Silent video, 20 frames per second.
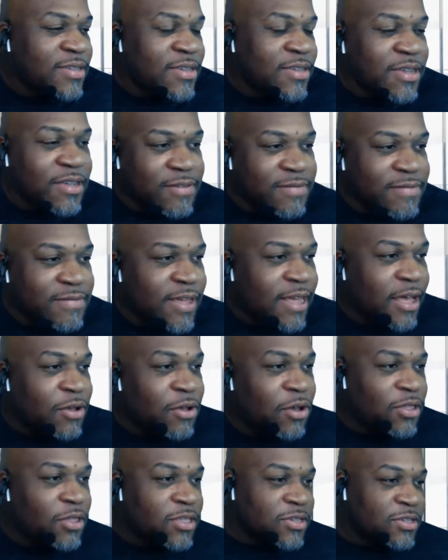of how
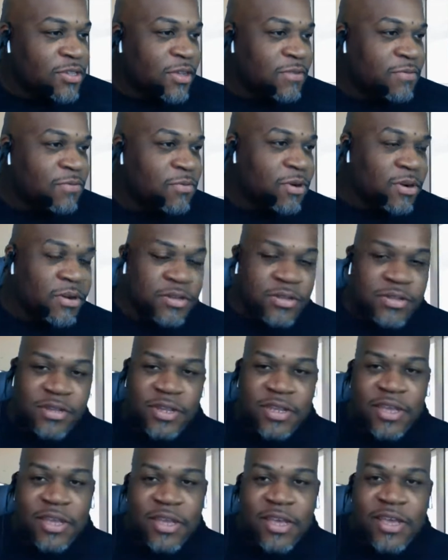all this works.
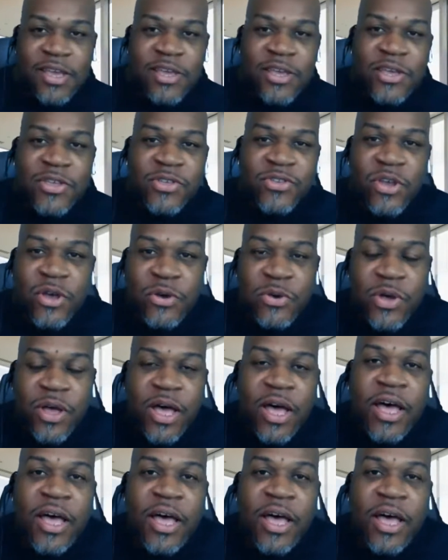So